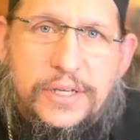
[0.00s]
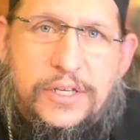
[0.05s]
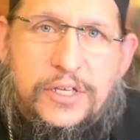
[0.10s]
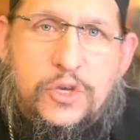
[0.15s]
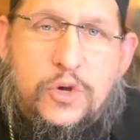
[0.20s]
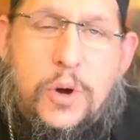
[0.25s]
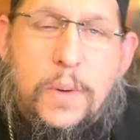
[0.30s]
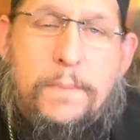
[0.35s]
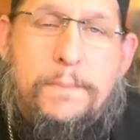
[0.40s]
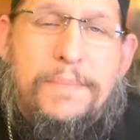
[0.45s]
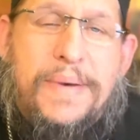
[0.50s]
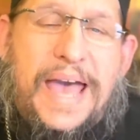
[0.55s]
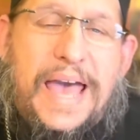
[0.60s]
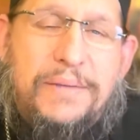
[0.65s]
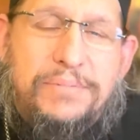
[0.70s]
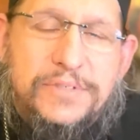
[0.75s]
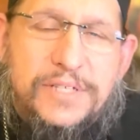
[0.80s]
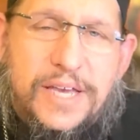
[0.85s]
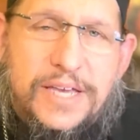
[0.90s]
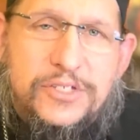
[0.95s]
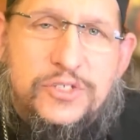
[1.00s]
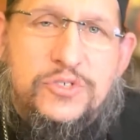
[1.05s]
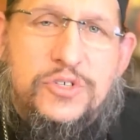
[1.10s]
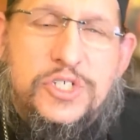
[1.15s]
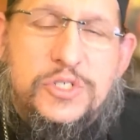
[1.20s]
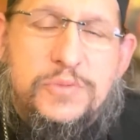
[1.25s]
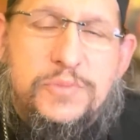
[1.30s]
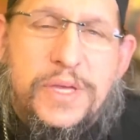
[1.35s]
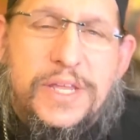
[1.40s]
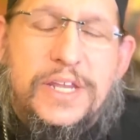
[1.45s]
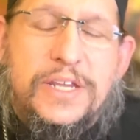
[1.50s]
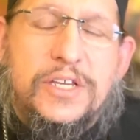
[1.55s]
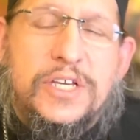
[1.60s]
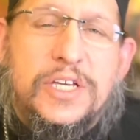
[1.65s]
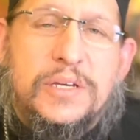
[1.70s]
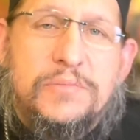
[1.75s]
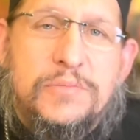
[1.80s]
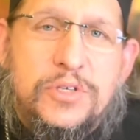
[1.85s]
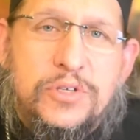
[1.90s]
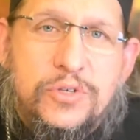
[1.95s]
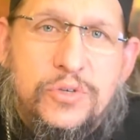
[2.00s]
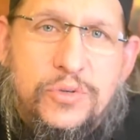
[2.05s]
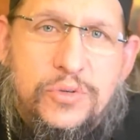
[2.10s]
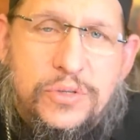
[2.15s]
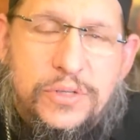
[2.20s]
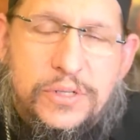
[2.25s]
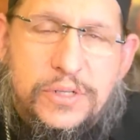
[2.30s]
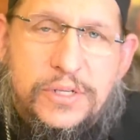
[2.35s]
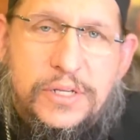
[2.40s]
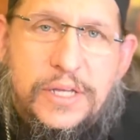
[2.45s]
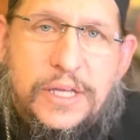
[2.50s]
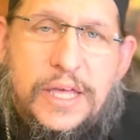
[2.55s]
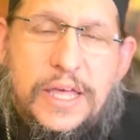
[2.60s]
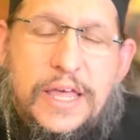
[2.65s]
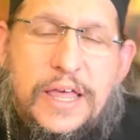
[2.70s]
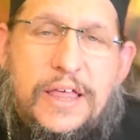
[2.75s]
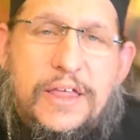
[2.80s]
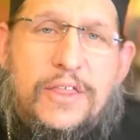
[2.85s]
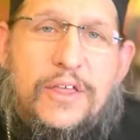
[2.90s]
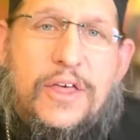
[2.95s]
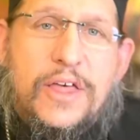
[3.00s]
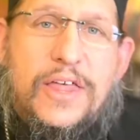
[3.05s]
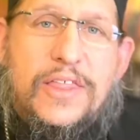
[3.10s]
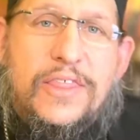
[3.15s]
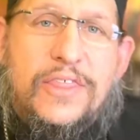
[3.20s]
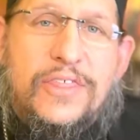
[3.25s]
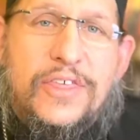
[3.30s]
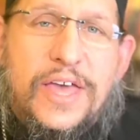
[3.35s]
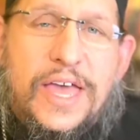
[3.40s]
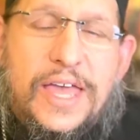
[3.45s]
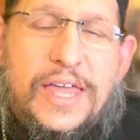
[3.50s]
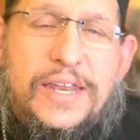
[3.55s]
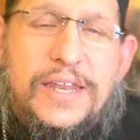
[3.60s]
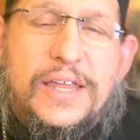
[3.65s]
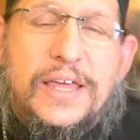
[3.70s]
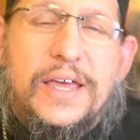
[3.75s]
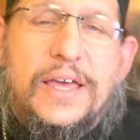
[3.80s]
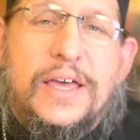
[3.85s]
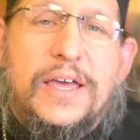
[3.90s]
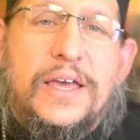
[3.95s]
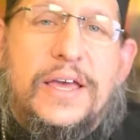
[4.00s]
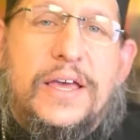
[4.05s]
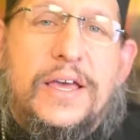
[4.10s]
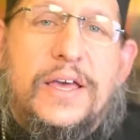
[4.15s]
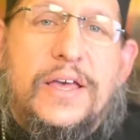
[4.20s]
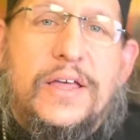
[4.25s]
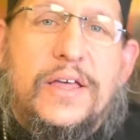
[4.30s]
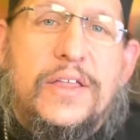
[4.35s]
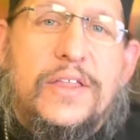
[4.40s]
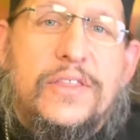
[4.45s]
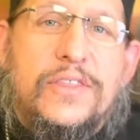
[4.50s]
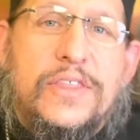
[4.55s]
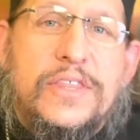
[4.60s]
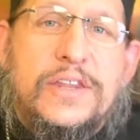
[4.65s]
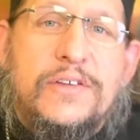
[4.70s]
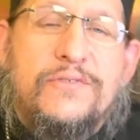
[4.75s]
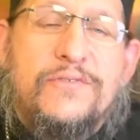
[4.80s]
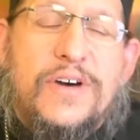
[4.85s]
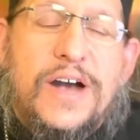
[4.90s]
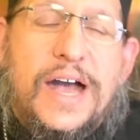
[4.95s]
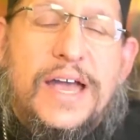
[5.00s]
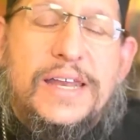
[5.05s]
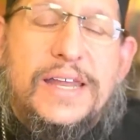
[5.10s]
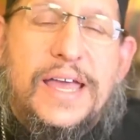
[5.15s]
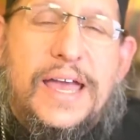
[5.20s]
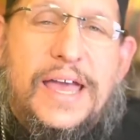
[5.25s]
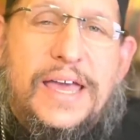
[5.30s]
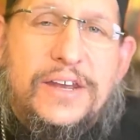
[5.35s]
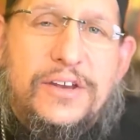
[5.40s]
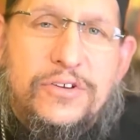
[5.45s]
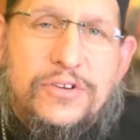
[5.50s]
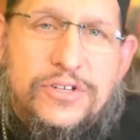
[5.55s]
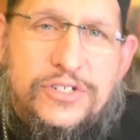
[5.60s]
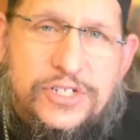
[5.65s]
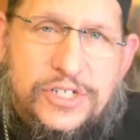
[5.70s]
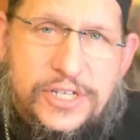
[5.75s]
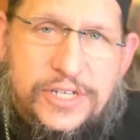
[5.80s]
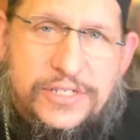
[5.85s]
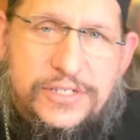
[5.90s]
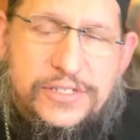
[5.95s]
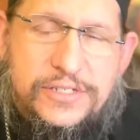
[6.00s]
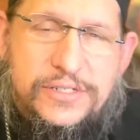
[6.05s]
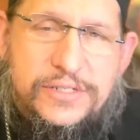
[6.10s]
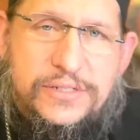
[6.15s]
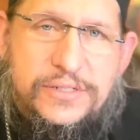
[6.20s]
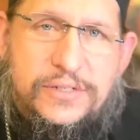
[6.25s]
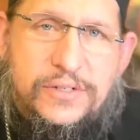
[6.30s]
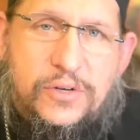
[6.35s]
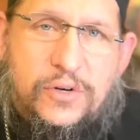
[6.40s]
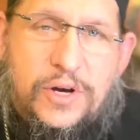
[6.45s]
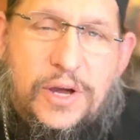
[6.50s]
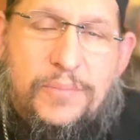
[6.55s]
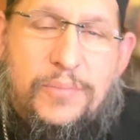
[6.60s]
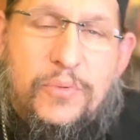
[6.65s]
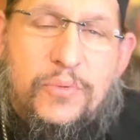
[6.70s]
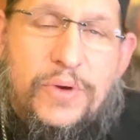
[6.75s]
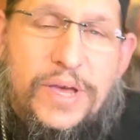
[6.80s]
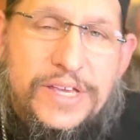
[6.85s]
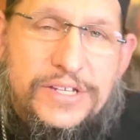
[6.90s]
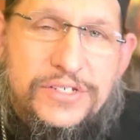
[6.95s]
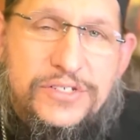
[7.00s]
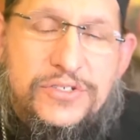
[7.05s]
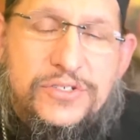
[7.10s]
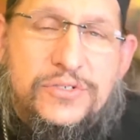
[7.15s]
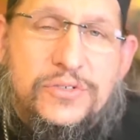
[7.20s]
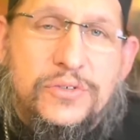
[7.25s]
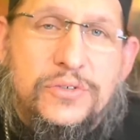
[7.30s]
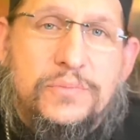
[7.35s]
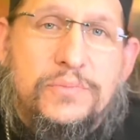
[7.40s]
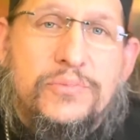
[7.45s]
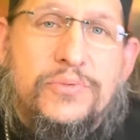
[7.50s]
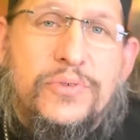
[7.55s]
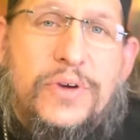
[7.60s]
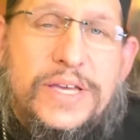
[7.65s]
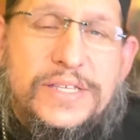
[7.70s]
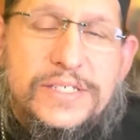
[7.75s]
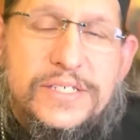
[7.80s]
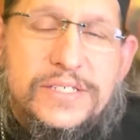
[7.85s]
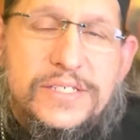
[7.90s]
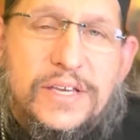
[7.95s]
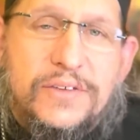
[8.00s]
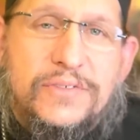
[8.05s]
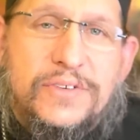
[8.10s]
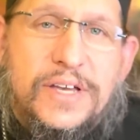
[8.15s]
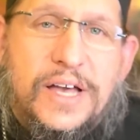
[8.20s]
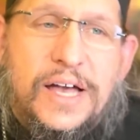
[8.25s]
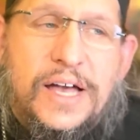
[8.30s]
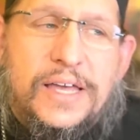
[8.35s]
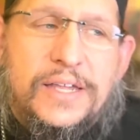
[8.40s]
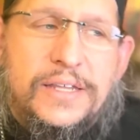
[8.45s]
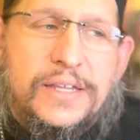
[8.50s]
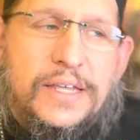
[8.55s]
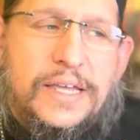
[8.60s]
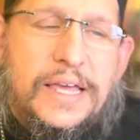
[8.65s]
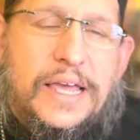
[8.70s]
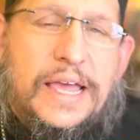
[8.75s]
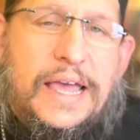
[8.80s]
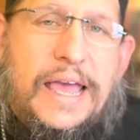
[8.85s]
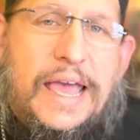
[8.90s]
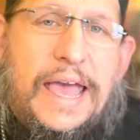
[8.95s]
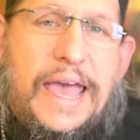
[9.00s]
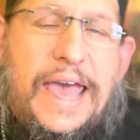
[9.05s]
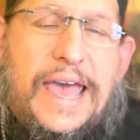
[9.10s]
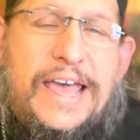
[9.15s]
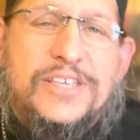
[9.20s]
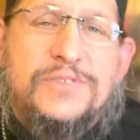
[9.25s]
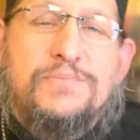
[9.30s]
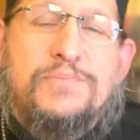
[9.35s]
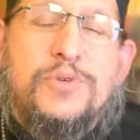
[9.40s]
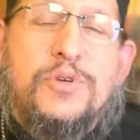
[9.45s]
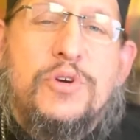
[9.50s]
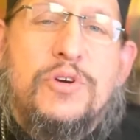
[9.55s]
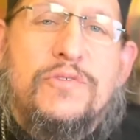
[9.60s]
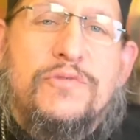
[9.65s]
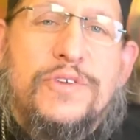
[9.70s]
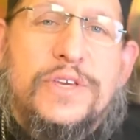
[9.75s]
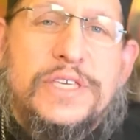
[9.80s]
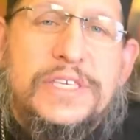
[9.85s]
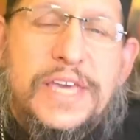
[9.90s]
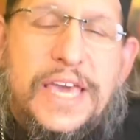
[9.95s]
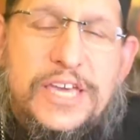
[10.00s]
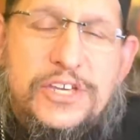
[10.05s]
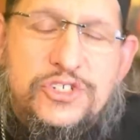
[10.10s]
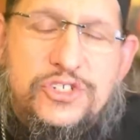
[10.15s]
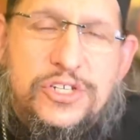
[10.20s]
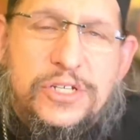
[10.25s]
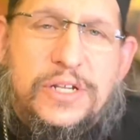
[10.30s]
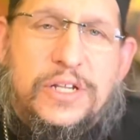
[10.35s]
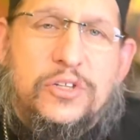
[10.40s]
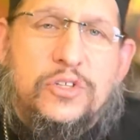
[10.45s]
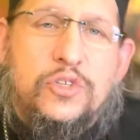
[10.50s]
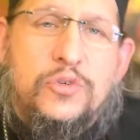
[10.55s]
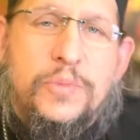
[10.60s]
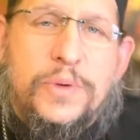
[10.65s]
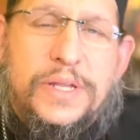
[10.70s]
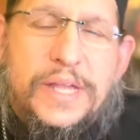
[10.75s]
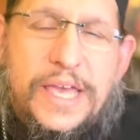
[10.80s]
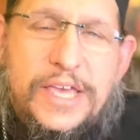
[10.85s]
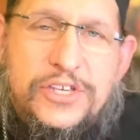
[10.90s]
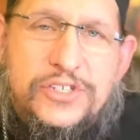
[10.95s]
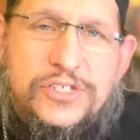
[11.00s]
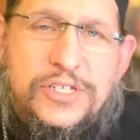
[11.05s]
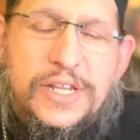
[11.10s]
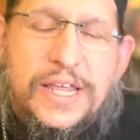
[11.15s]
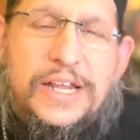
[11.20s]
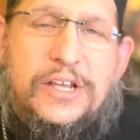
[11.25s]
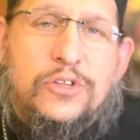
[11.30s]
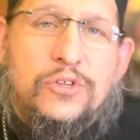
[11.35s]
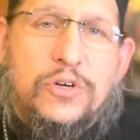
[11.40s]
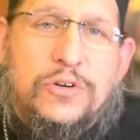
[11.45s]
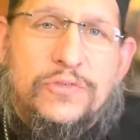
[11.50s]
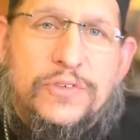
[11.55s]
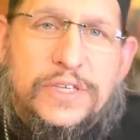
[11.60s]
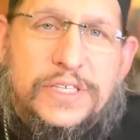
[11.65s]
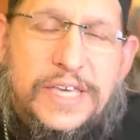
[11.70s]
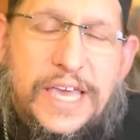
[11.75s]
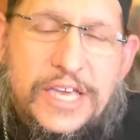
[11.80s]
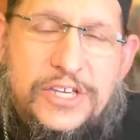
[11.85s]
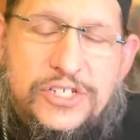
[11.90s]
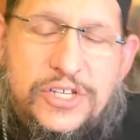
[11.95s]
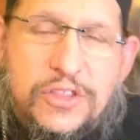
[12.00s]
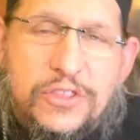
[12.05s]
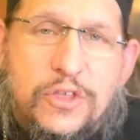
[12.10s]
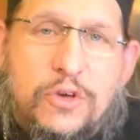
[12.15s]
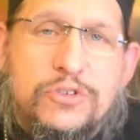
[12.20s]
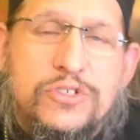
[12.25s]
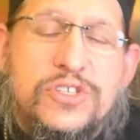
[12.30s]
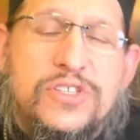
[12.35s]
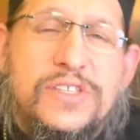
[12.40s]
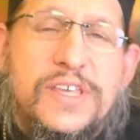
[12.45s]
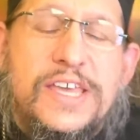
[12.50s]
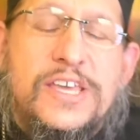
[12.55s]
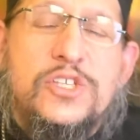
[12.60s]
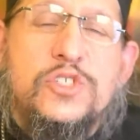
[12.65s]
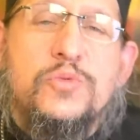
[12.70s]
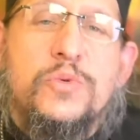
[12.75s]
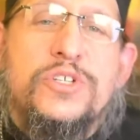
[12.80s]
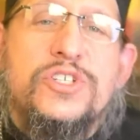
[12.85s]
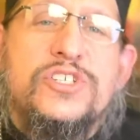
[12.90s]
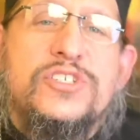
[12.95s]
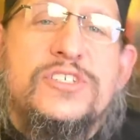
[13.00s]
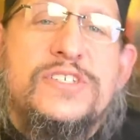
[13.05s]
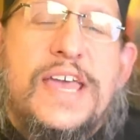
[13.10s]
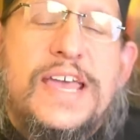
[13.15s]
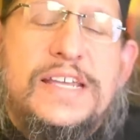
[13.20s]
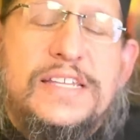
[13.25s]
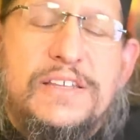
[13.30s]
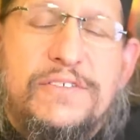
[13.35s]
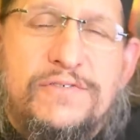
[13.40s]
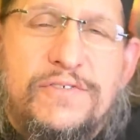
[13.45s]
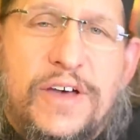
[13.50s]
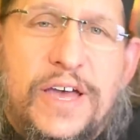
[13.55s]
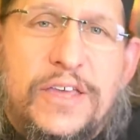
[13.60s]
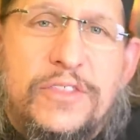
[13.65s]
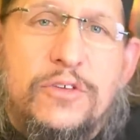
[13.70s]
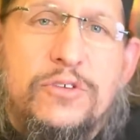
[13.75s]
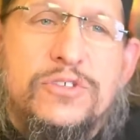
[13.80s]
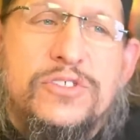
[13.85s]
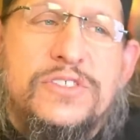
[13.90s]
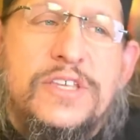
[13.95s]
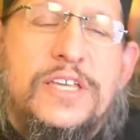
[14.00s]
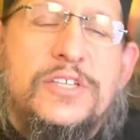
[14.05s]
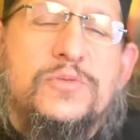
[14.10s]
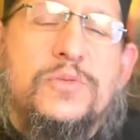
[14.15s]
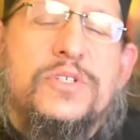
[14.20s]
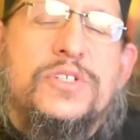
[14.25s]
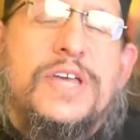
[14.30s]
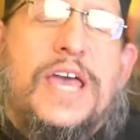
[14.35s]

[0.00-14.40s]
you are baptized, chrismated, and communed, then the divine energies or operations or presence of God as purification, illumination, and glorification, those things which sanctify, those things which